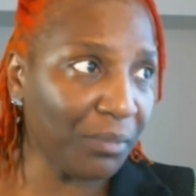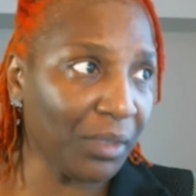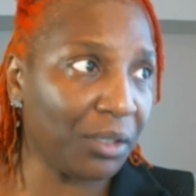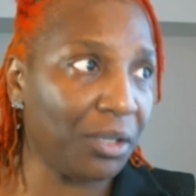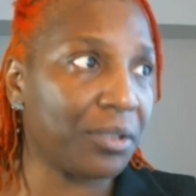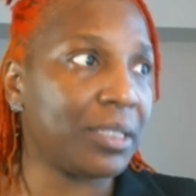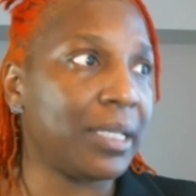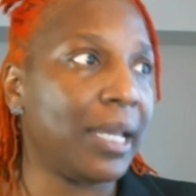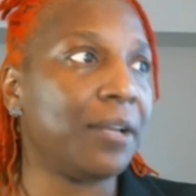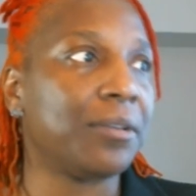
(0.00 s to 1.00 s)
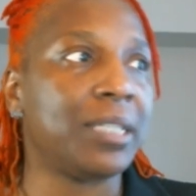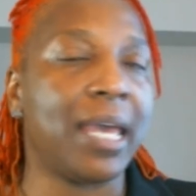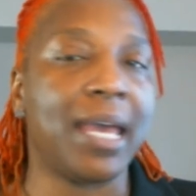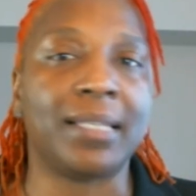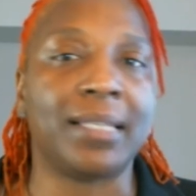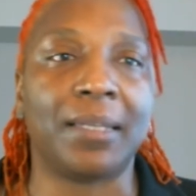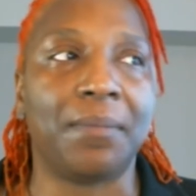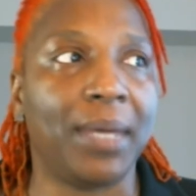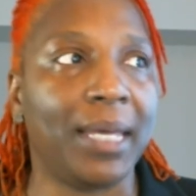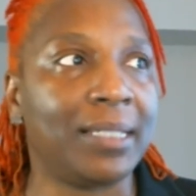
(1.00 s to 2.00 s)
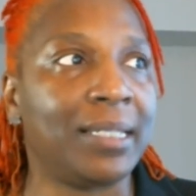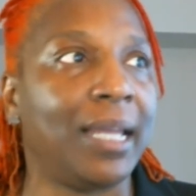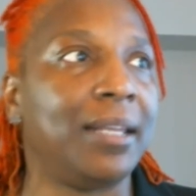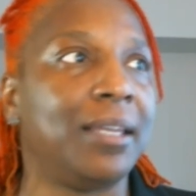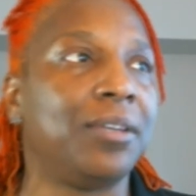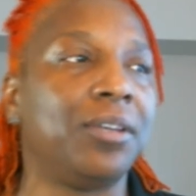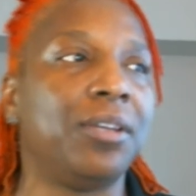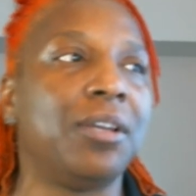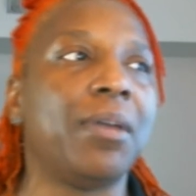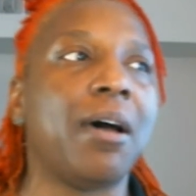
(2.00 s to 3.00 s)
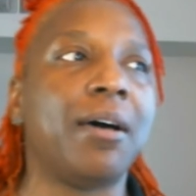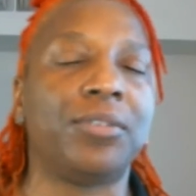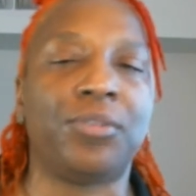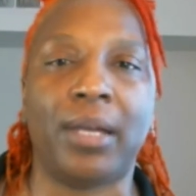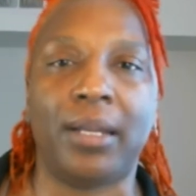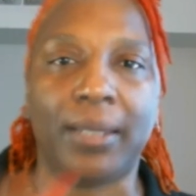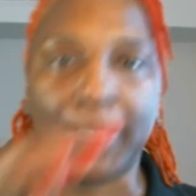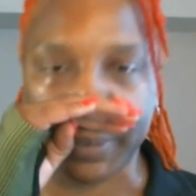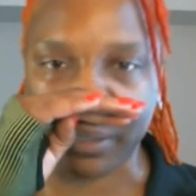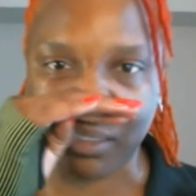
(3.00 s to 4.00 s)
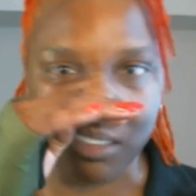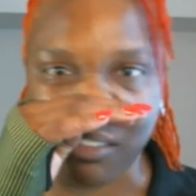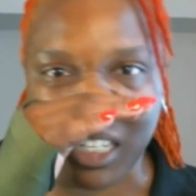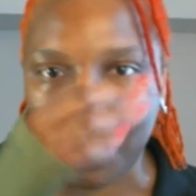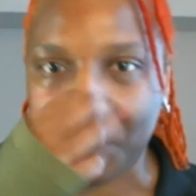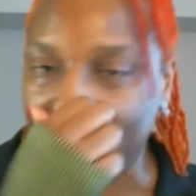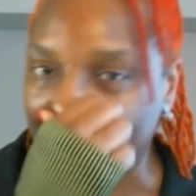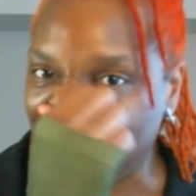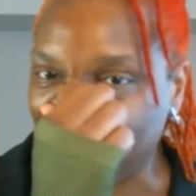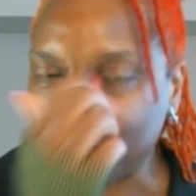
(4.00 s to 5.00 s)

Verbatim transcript: you know staying on task and maintaining, you know, we all trying to, you know, eat better